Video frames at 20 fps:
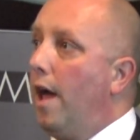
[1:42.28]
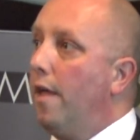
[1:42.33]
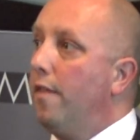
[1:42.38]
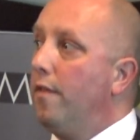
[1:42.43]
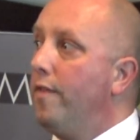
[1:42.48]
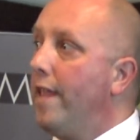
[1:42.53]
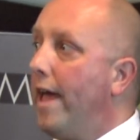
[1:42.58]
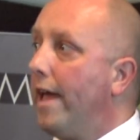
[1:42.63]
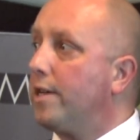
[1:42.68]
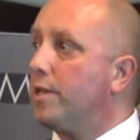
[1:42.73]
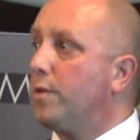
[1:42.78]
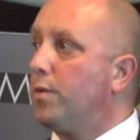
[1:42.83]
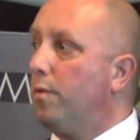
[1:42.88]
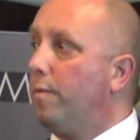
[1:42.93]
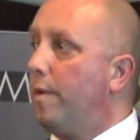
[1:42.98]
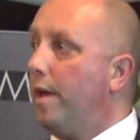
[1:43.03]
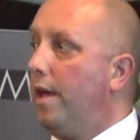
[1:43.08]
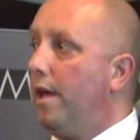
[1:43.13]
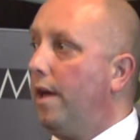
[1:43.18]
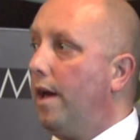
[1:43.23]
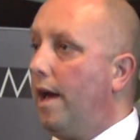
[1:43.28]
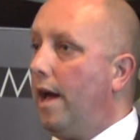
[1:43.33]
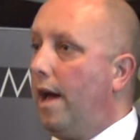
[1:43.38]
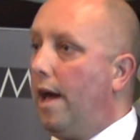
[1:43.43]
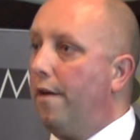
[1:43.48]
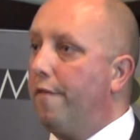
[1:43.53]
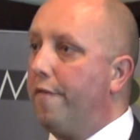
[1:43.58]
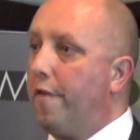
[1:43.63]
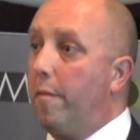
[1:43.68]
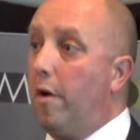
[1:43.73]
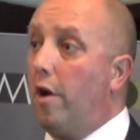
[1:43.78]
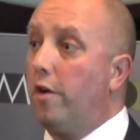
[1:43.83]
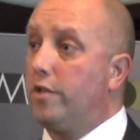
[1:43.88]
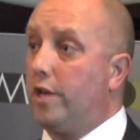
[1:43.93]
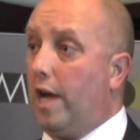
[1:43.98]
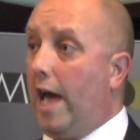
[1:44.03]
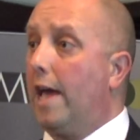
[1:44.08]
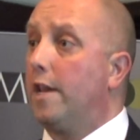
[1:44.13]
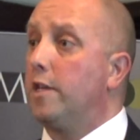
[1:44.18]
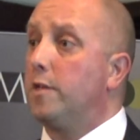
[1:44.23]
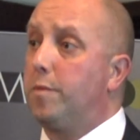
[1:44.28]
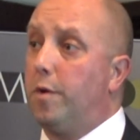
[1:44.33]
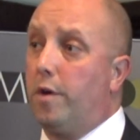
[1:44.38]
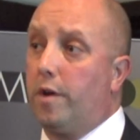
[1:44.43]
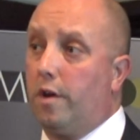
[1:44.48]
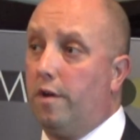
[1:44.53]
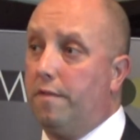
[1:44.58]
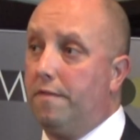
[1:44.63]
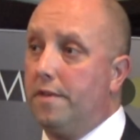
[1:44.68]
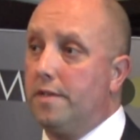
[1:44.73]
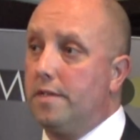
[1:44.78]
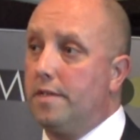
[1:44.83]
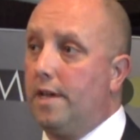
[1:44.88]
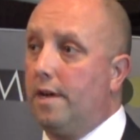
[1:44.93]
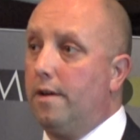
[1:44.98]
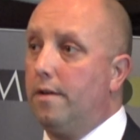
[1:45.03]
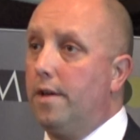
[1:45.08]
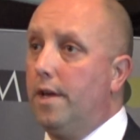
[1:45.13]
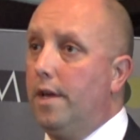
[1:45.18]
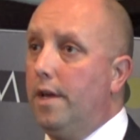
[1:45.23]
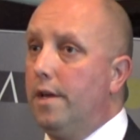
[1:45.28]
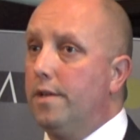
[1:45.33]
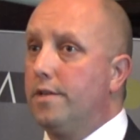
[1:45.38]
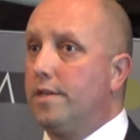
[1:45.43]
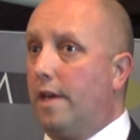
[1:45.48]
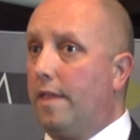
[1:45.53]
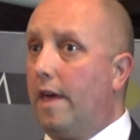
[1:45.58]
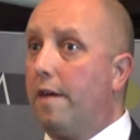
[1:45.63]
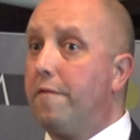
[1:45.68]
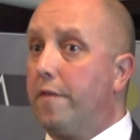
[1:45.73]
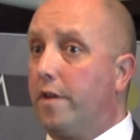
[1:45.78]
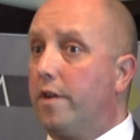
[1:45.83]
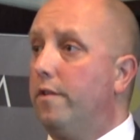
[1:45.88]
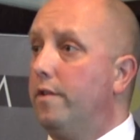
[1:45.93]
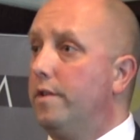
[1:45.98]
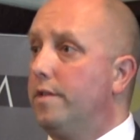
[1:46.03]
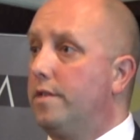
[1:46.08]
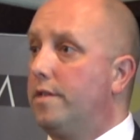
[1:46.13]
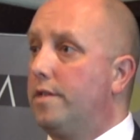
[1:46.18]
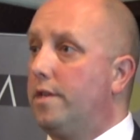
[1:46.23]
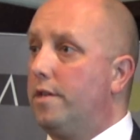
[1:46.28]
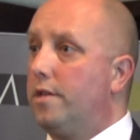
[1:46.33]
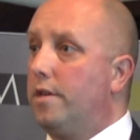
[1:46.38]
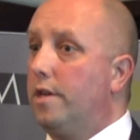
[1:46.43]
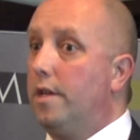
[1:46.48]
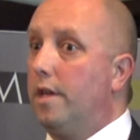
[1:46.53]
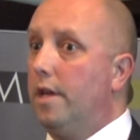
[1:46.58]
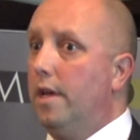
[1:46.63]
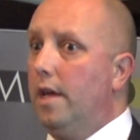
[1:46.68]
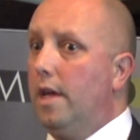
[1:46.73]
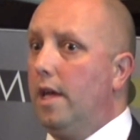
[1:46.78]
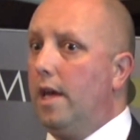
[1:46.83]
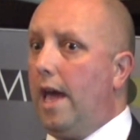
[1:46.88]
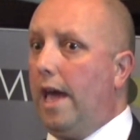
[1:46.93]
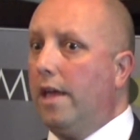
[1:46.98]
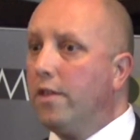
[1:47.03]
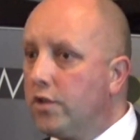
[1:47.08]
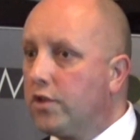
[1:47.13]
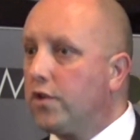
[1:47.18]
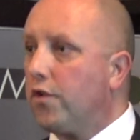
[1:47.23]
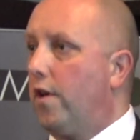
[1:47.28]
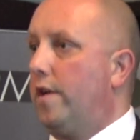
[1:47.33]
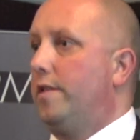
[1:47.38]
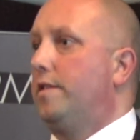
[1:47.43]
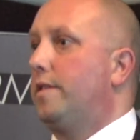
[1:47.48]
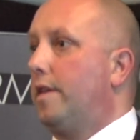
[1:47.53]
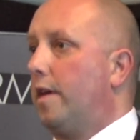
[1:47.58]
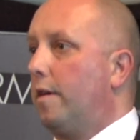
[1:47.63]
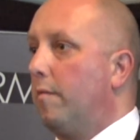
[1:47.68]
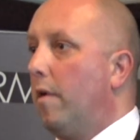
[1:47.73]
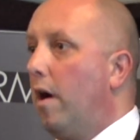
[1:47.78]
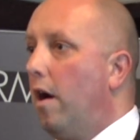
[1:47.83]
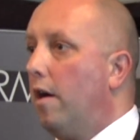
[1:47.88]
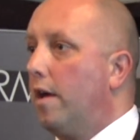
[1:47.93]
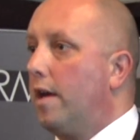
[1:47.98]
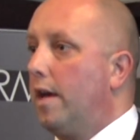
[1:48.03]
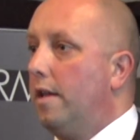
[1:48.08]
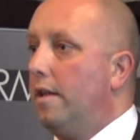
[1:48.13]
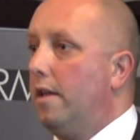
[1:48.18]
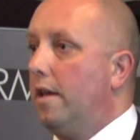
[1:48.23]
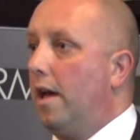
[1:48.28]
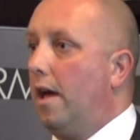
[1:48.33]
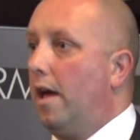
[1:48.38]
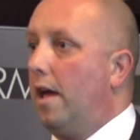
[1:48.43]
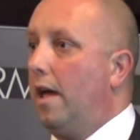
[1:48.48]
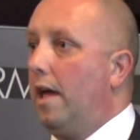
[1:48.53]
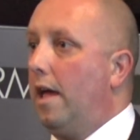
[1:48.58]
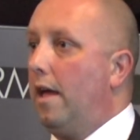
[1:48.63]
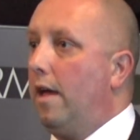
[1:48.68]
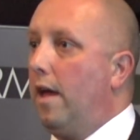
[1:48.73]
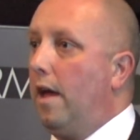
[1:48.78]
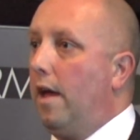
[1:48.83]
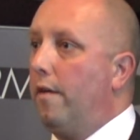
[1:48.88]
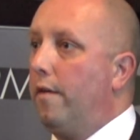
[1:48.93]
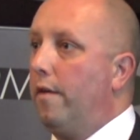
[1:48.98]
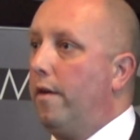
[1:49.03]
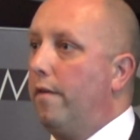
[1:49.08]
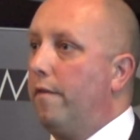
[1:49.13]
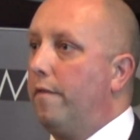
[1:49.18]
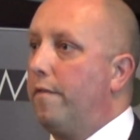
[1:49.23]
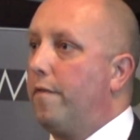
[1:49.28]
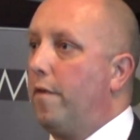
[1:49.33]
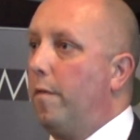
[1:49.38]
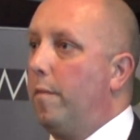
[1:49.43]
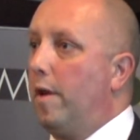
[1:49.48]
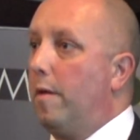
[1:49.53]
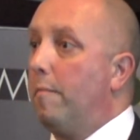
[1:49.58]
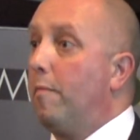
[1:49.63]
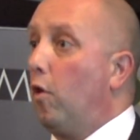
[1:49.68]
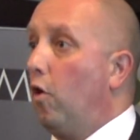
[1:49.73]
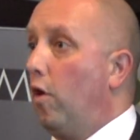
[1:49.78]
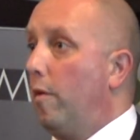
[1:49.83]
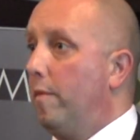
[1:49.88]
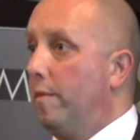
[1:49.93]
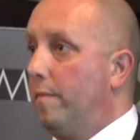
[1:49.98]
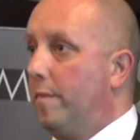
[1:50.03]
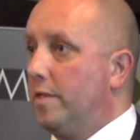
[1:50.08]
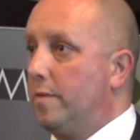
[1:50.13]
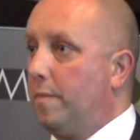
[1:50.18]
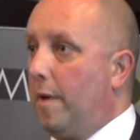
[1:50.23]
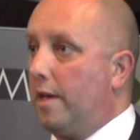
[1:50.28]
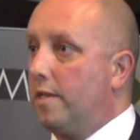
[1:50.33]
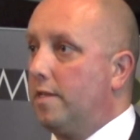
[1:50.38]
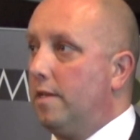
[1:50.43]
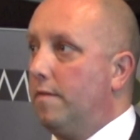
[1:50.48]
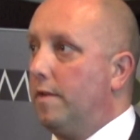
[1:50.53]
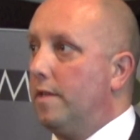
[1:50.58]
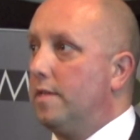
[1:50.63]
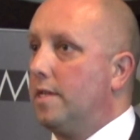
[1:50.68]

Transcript: Next will be from our Johannesburg office. Now, South Africa is such an interesting market from an employment perspective.